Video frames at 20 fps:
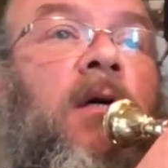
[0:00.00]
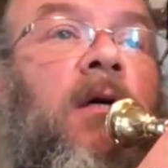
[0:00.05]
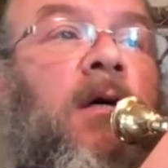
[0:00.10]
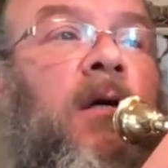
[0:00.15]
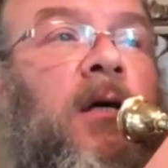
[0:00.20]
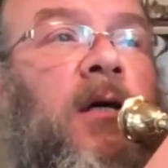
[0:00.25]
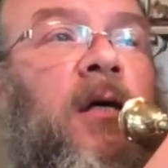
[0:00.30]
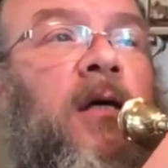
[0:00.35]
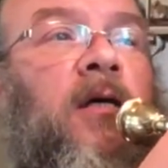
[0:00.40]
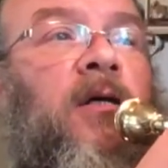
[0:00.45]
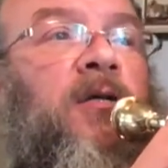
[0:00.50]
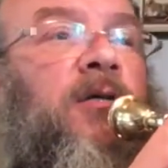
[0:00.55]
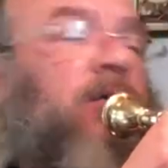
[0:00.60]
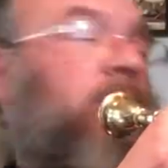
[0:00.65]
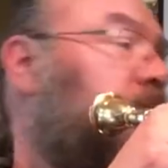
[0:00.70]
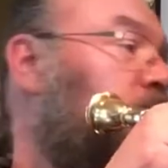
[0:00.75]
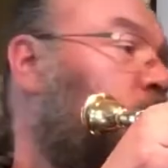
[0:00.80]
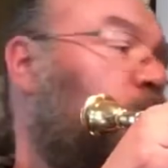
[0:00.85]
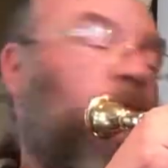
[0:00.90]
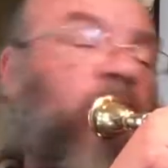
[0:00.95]
He's
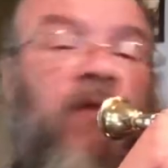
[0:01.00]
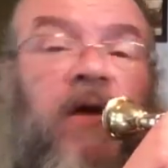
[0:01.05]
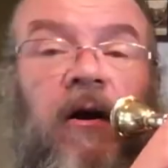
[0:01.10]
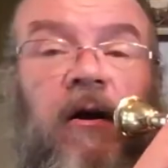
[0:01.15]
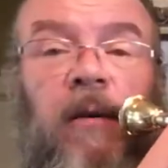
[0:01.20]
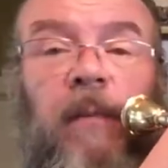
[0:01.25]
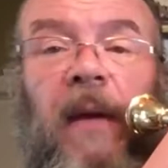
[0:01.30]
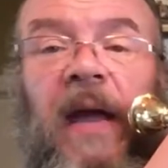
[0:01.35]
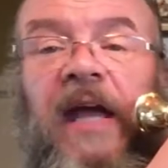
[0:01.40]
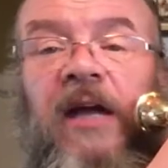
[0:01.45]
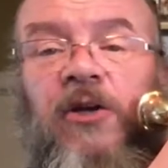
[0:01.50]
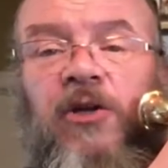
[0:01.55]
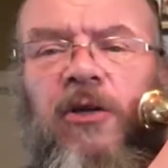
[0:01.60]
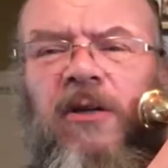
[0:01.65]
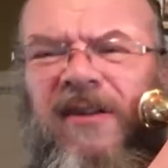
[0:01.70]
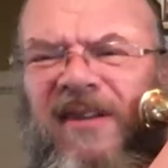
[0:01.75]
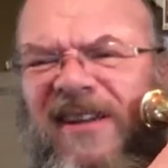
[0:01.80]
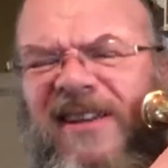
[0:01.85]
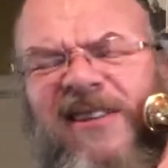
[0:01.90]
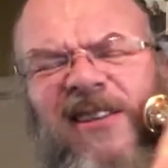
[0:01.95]
very
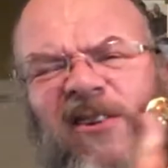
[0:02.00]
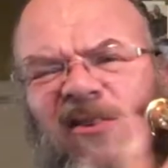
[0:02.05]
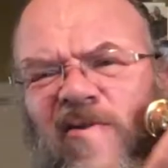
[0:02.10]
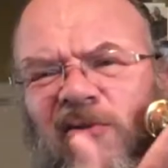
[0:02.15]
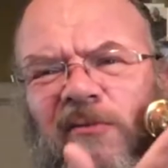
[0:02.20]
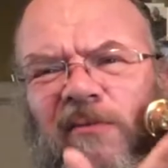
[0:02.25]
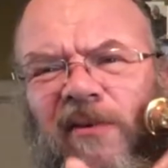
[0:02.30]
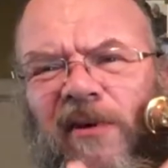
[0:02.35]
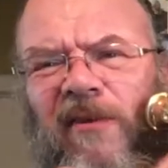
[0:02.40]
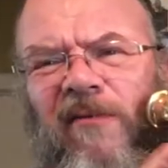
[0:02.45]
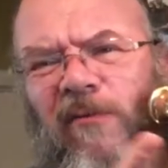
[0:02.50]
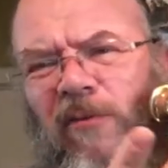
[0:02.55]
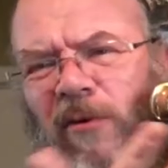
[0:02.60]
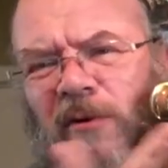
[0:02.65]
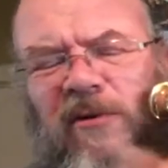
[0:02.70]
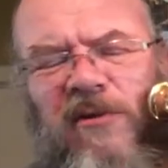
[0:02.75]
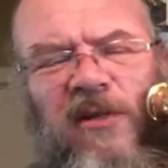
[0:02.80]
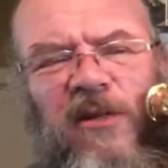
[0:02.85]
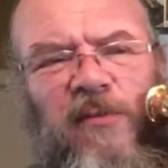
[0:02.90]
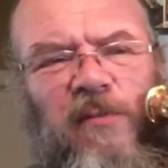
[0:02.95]
patient. He's a tuba. Of
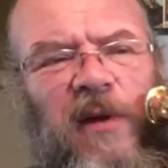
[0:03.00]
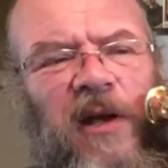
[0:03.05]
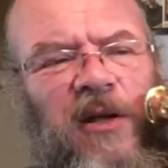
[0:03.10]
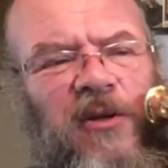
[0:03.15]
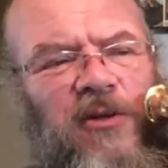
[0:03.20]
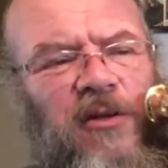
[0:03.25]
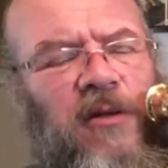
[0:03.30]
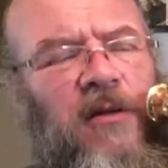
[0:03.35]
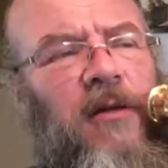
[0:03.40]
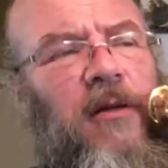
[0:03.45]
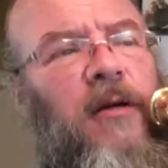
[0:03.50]
course he's patient.